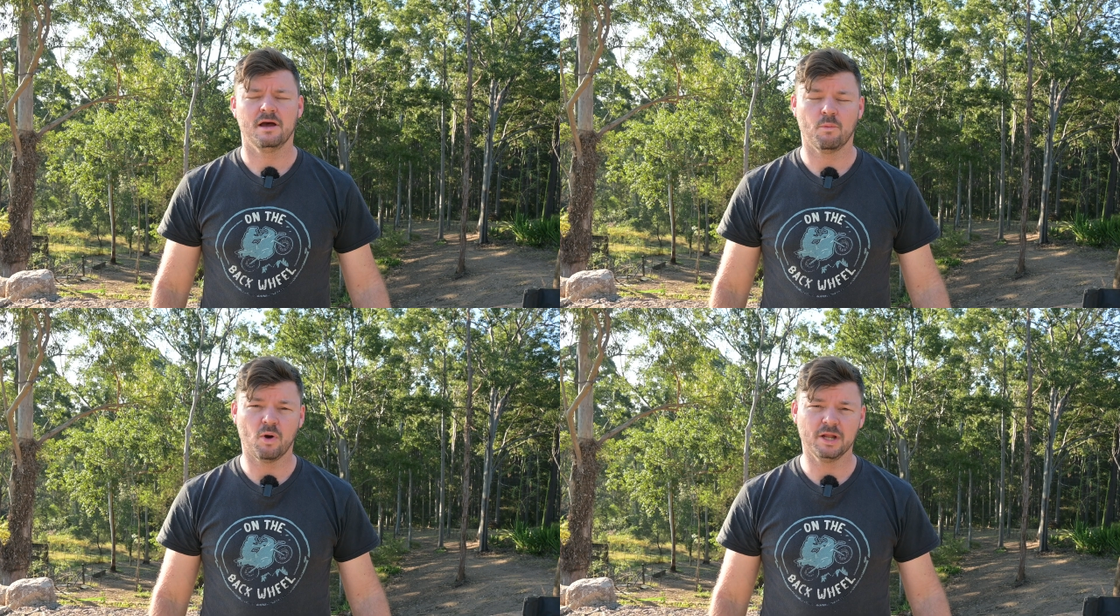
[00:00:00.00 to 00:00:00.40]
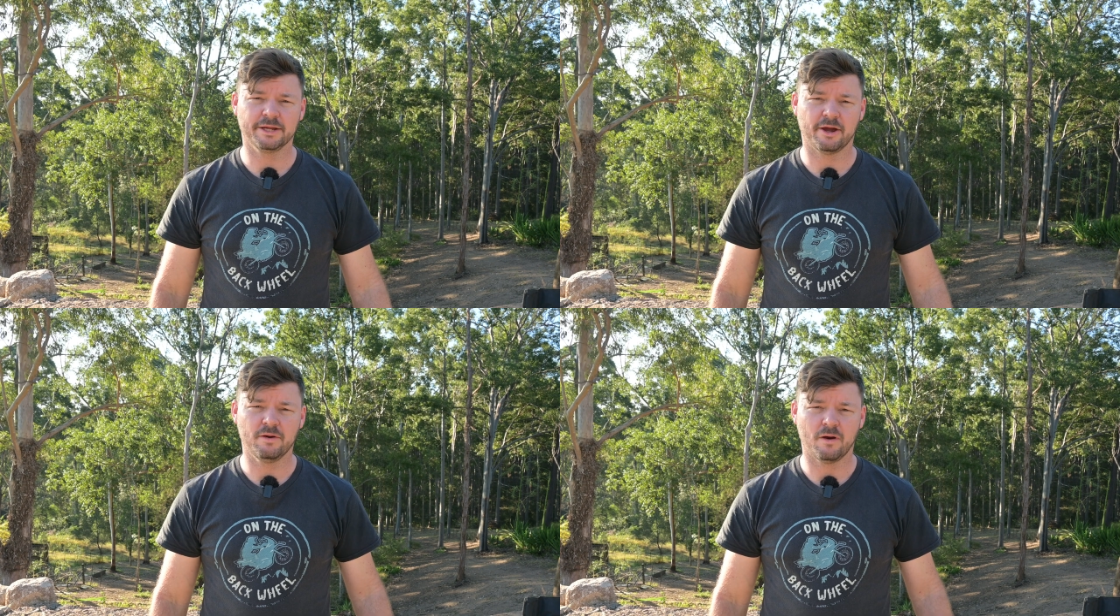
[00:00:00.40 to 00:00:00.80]
A while
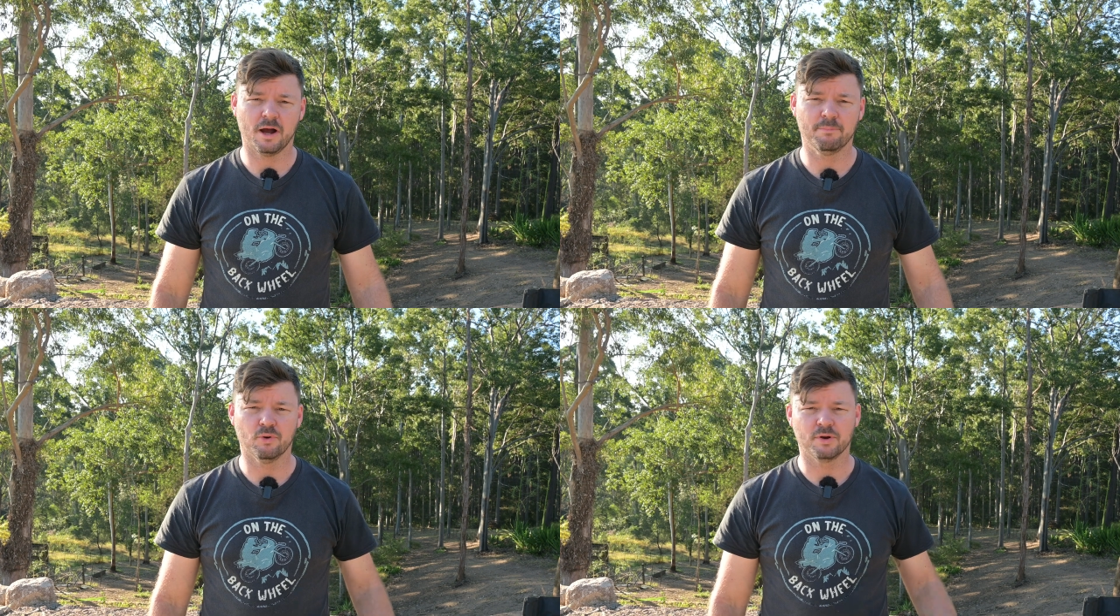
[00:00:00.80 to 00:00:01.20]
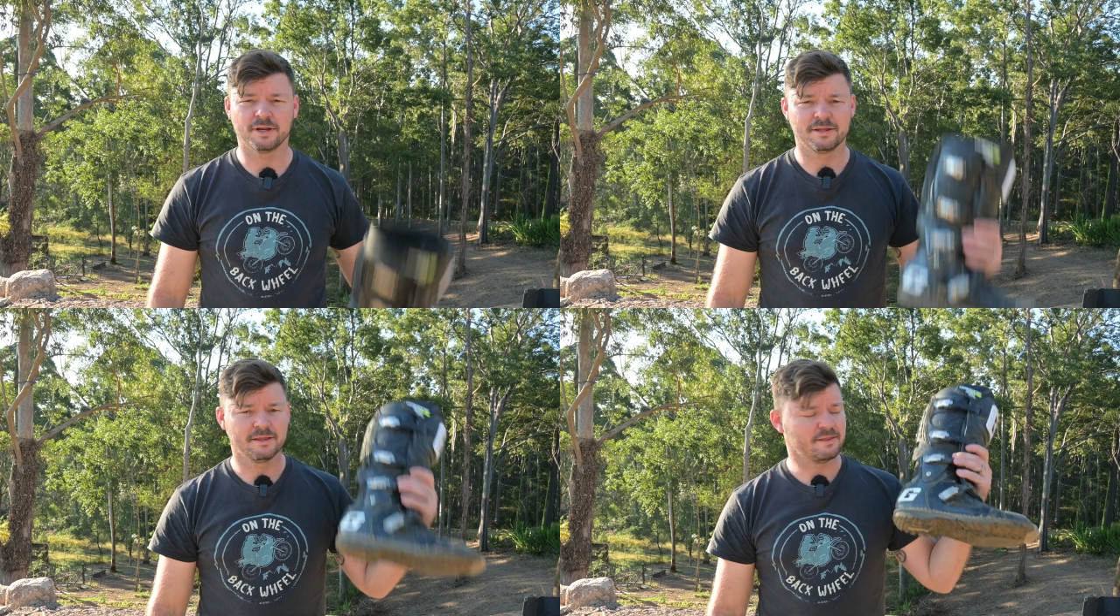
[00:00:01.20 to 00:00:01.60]
ago, I bought
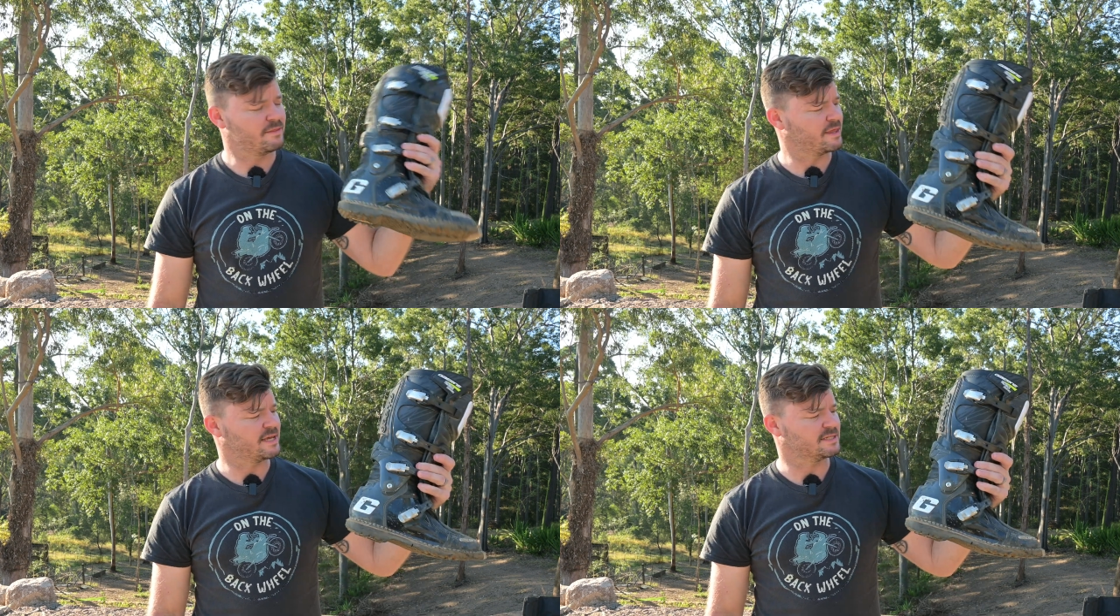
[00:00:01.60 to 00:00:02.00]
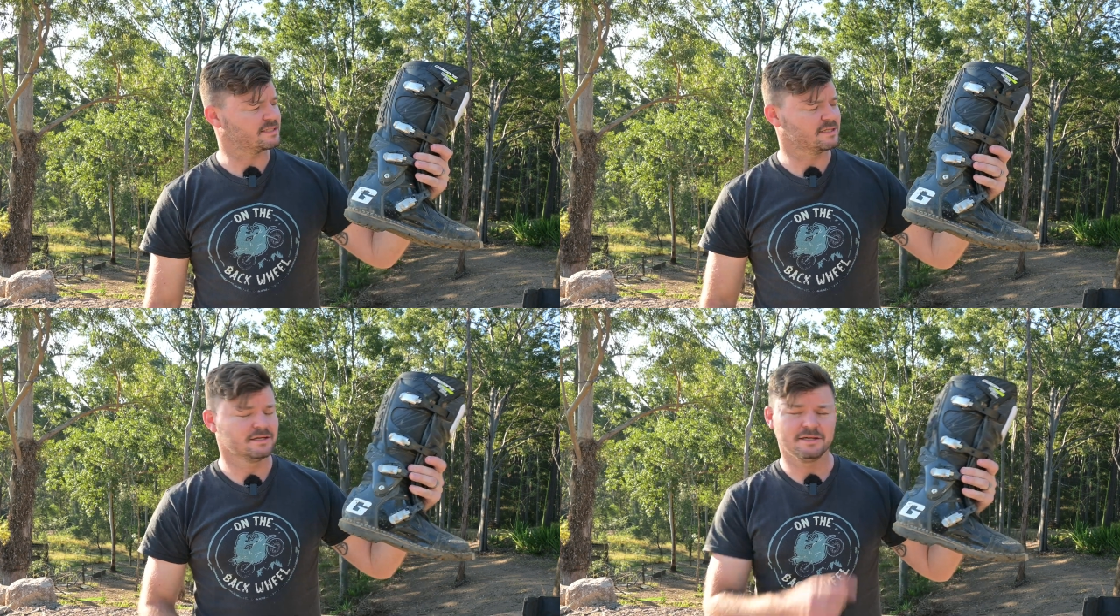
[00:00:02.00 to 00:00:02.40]

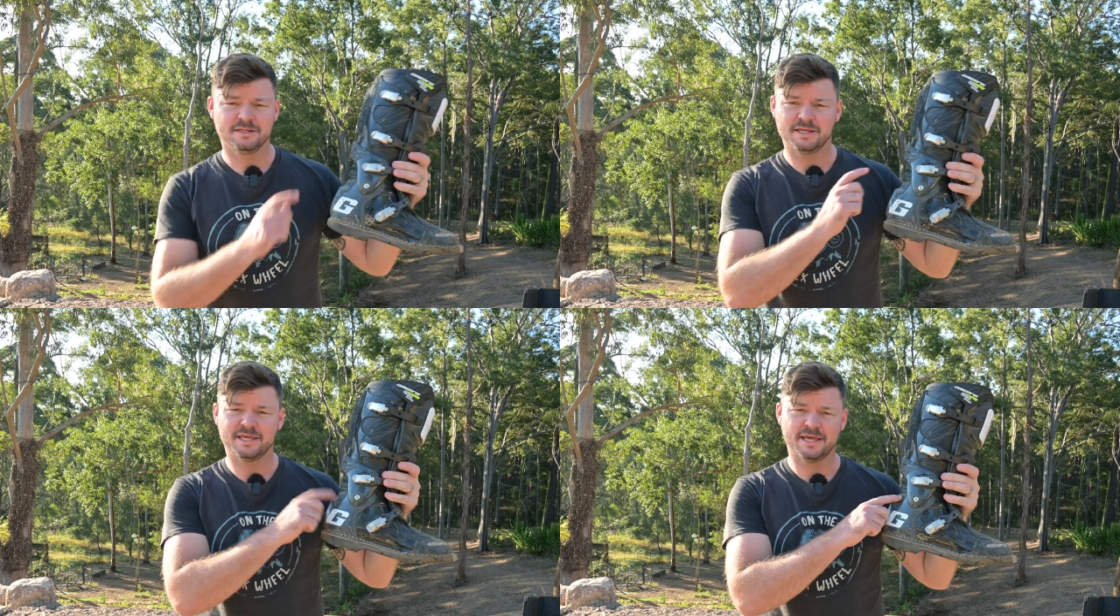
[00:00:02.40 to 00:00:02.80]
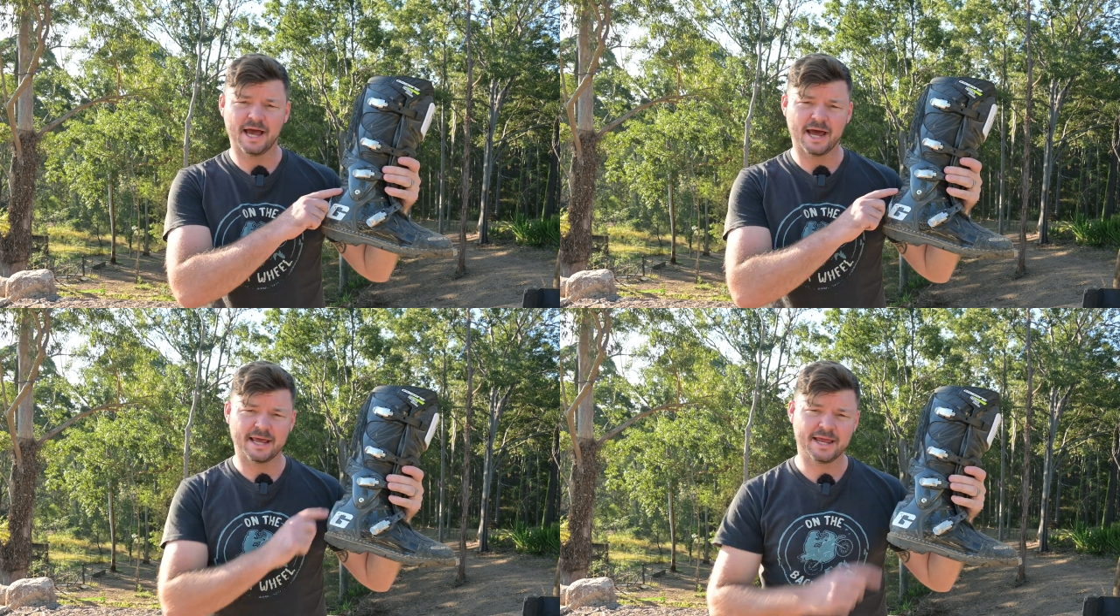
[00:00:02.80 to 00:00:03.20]
these, the
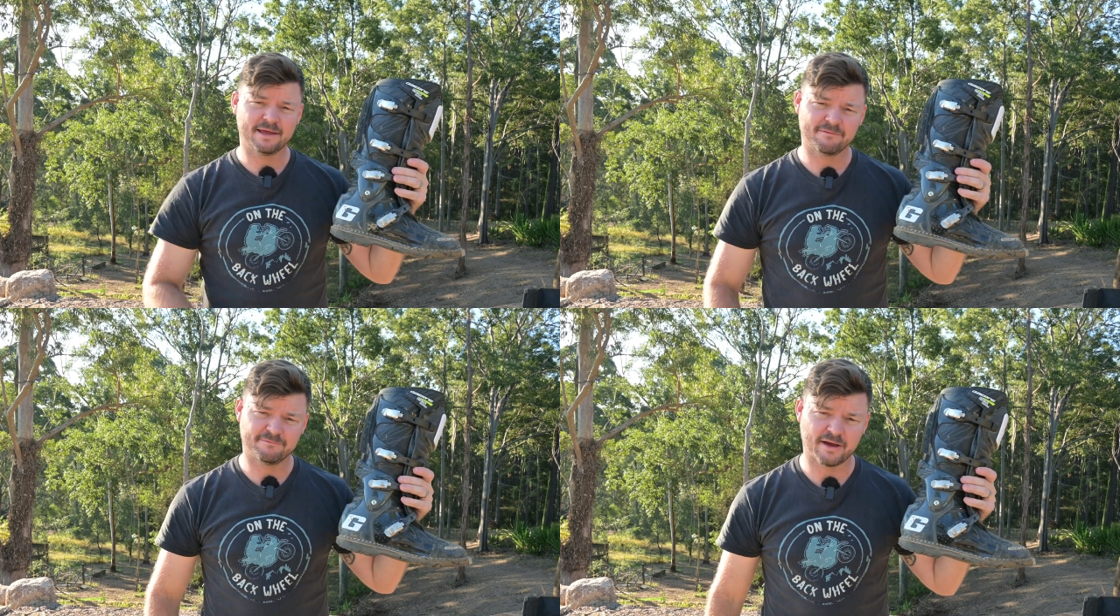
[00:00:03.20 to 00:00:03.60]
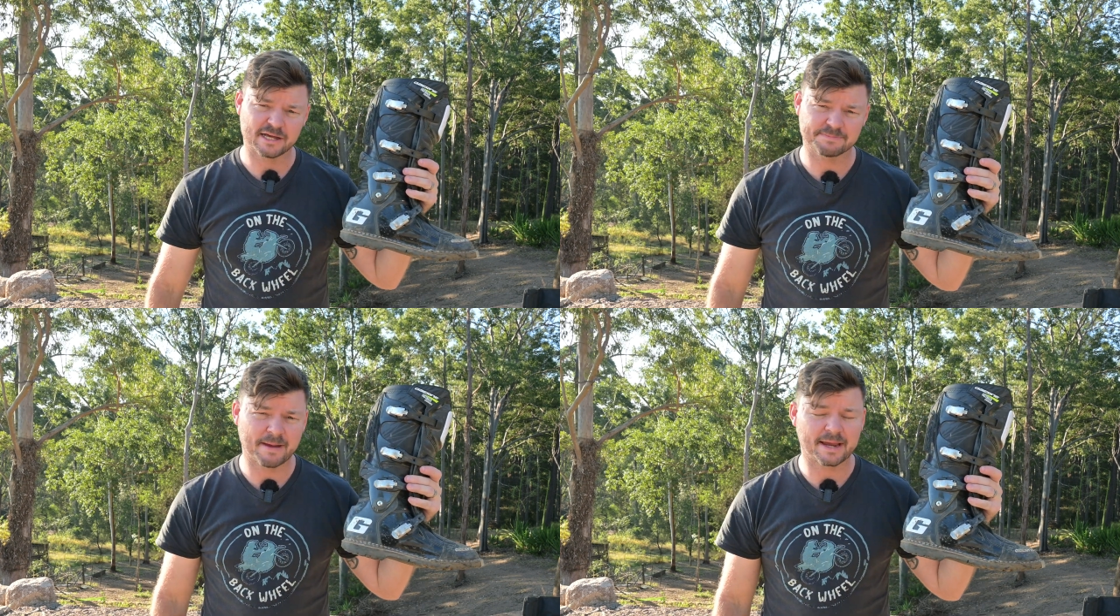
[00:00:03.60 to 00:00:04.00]
Gaerne
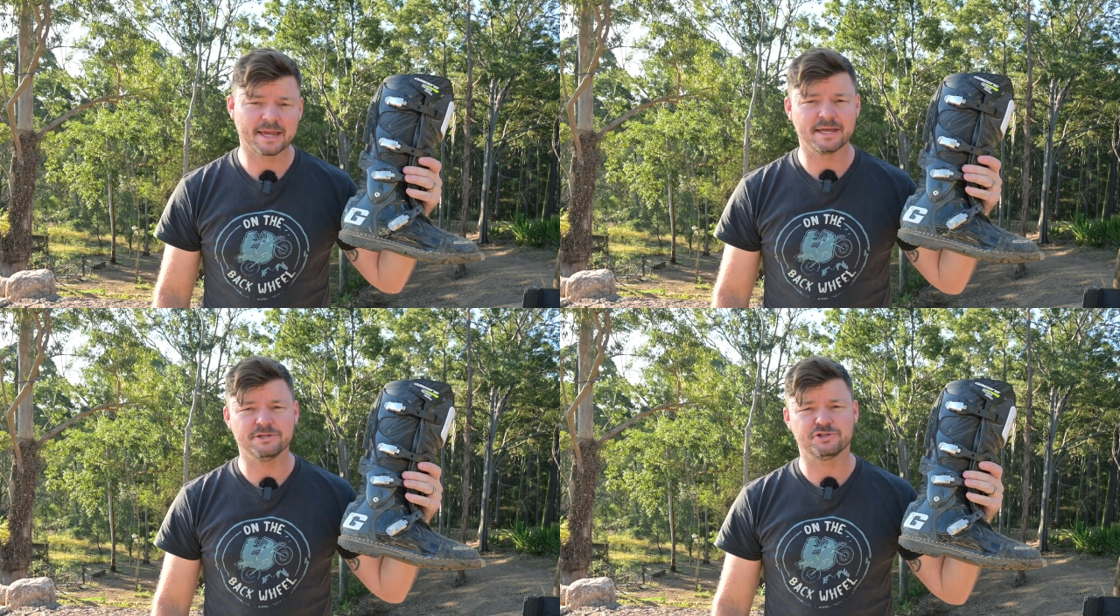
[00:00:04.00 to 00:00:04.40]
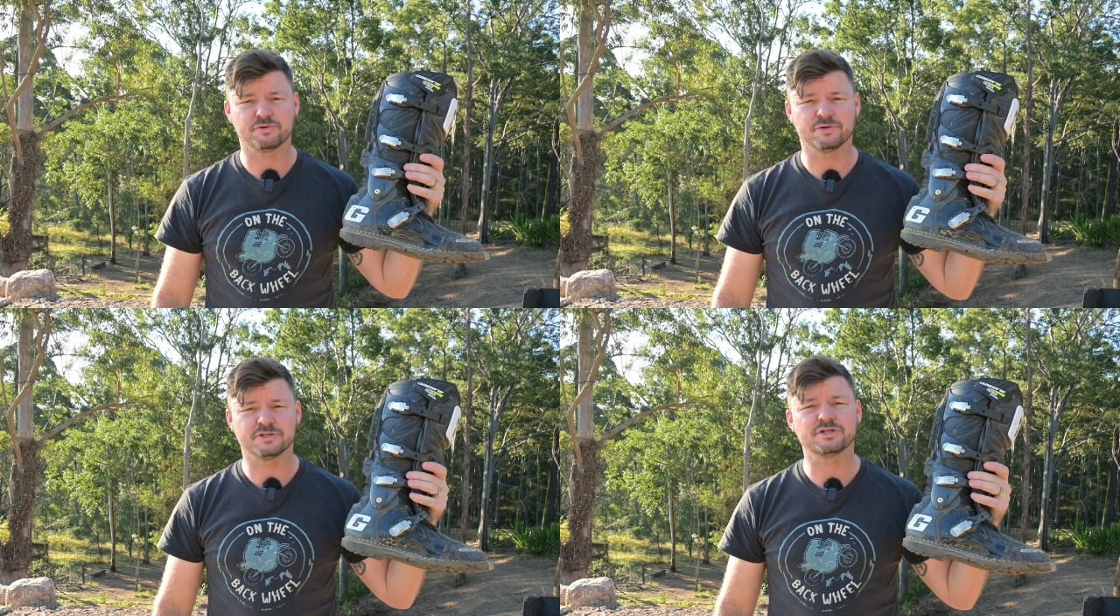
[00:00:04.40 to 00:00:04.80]
Fastback
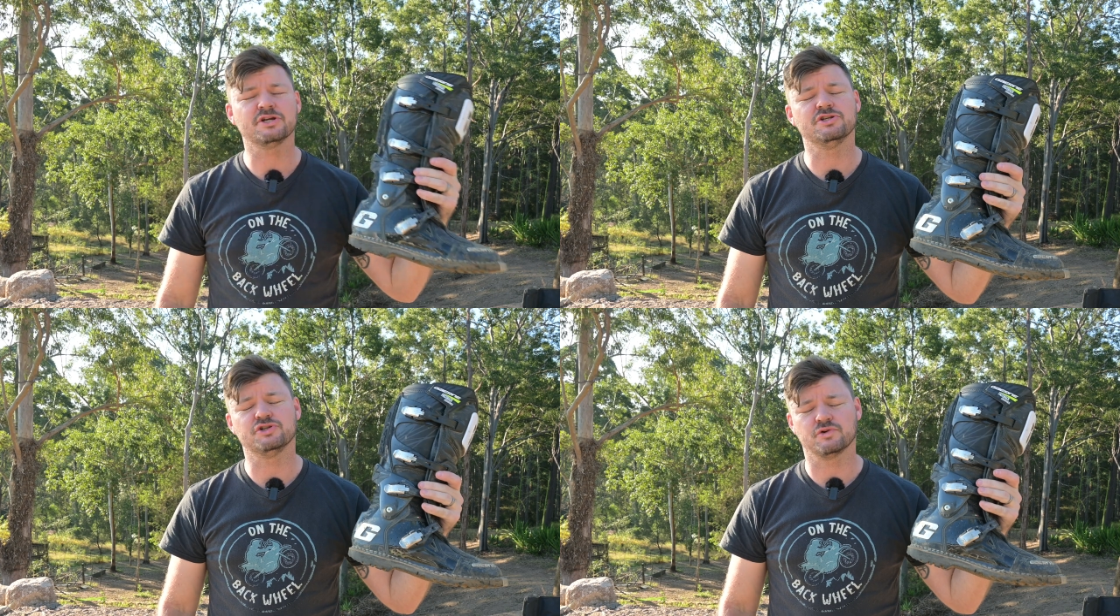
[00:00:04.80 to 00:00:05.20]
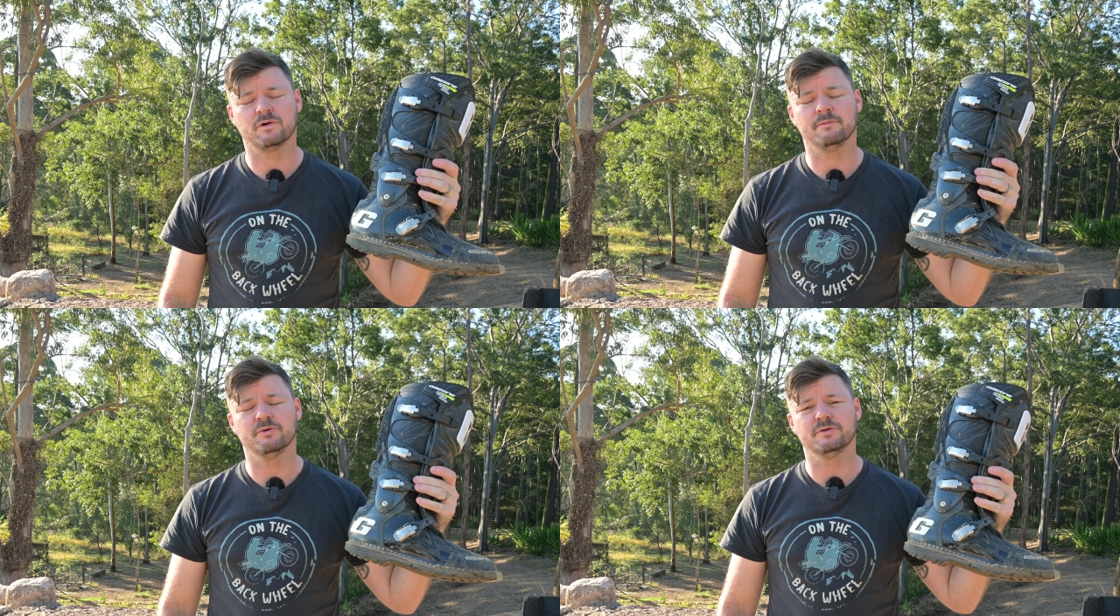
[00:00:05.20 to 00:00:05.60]

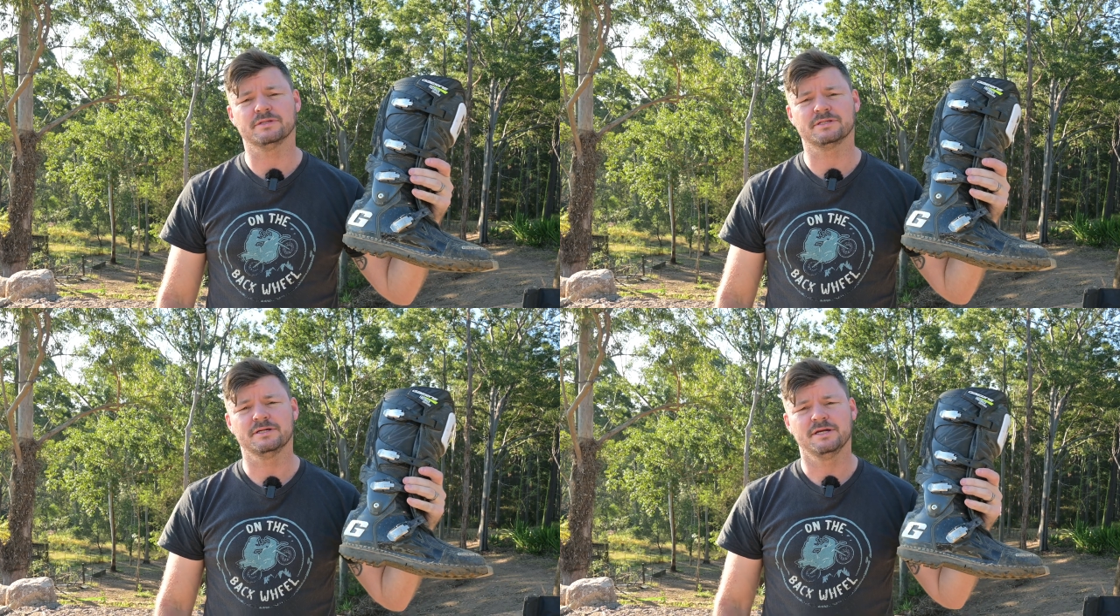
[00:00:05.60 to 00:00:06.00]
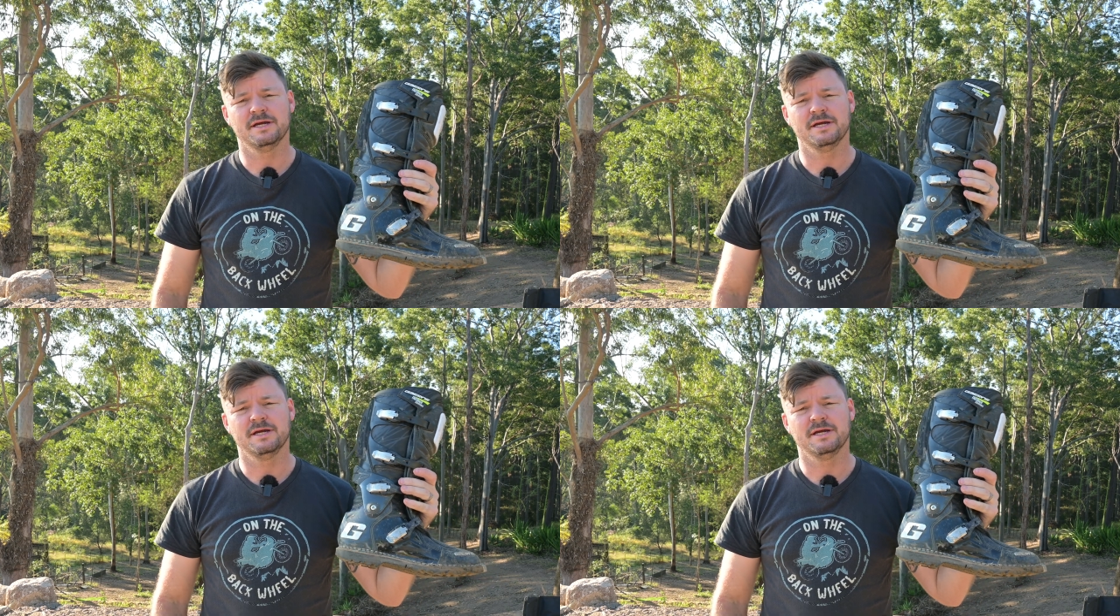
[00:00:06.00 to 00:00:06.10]
Enduro boots.